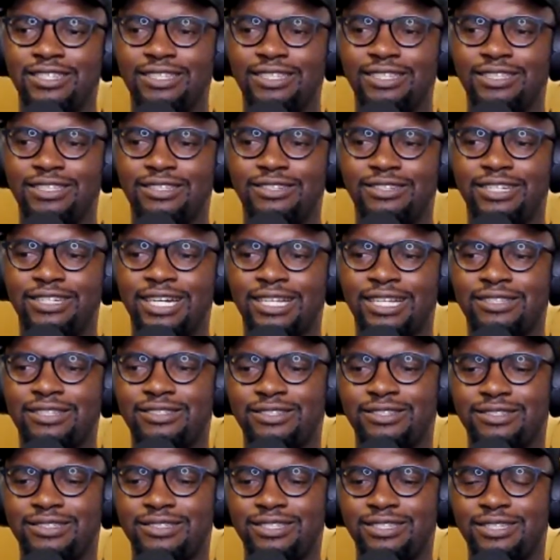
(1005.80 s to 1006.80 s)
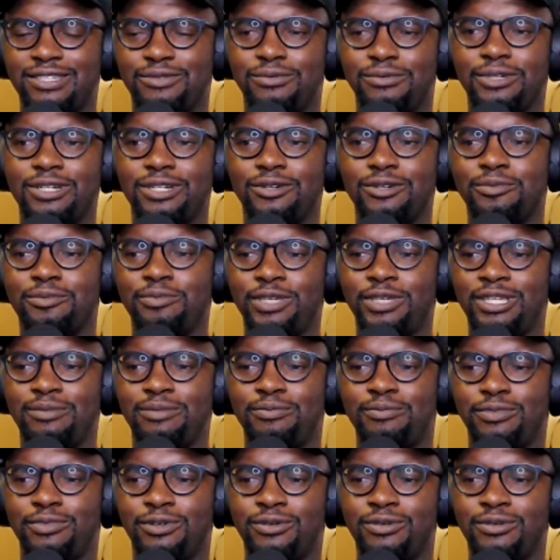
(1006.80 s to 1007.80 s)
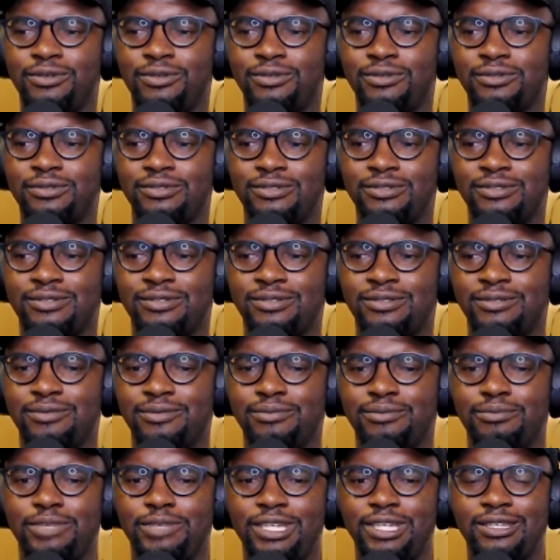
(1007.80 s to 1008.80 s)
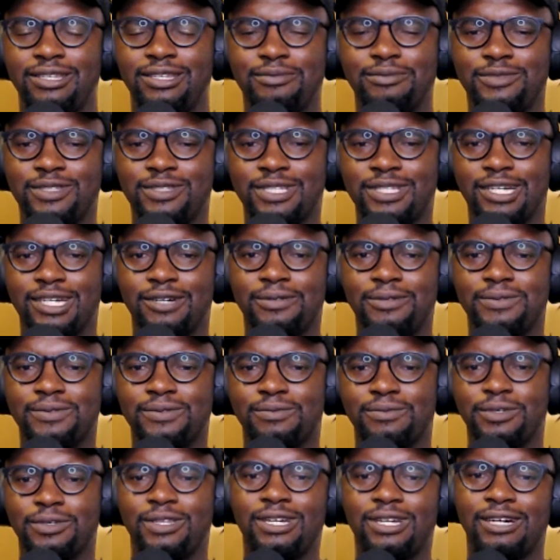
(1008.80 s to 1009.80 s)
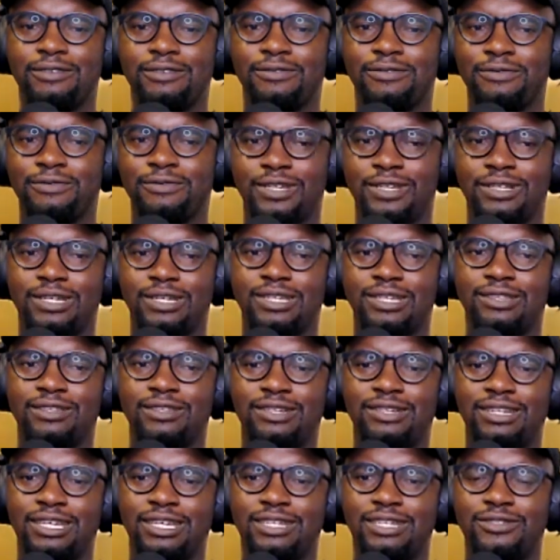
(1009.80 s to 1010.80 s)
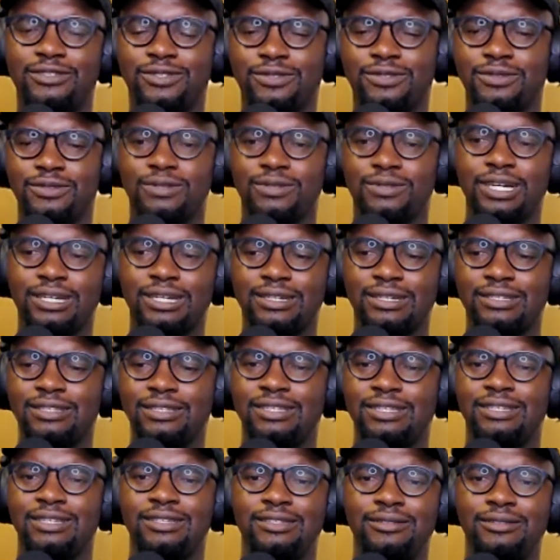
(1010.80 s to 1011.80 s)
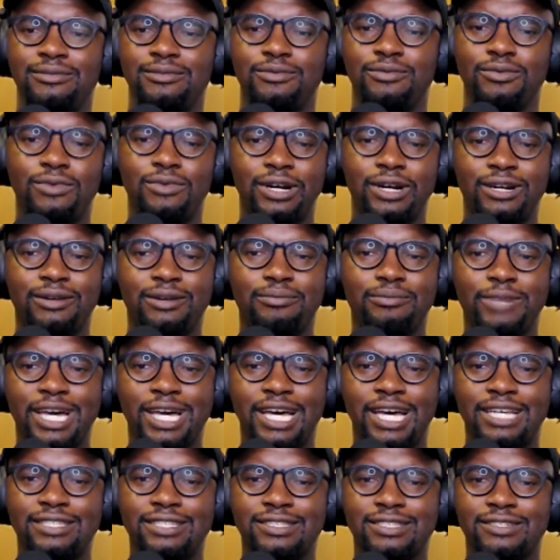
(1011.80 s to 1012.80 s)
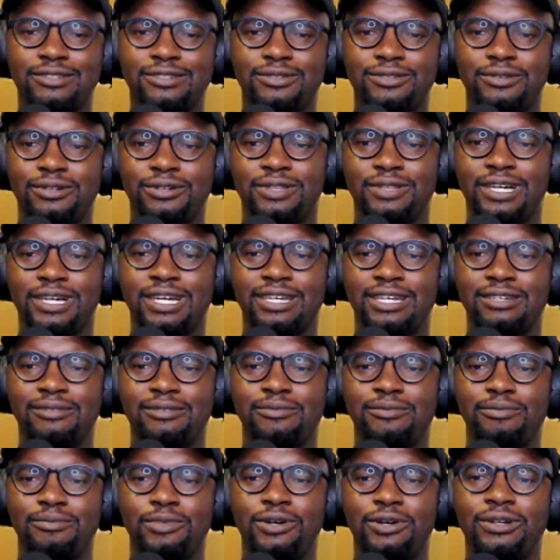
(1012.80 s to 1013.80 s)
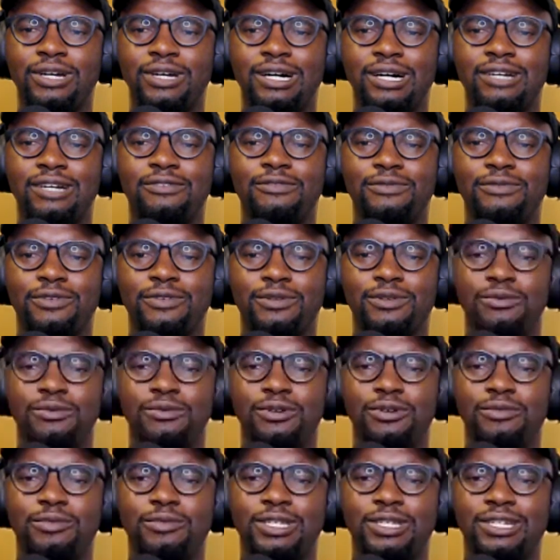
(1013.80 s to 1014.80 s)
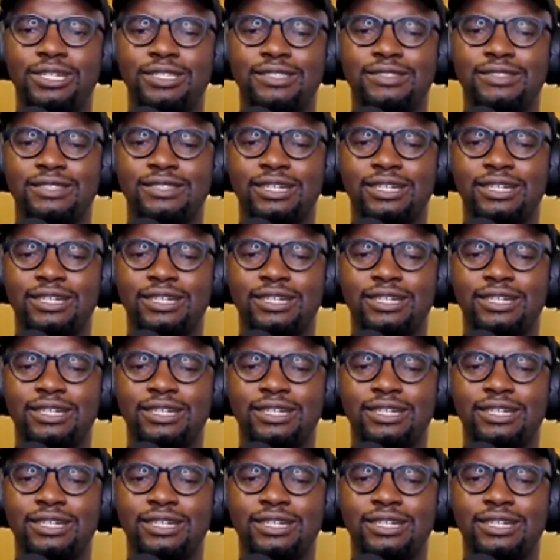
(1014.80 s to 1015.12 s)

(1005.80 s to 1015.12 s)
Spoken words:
you get to see real people be themselves without feeling the need to like wear a mask or like put on for the world, because it's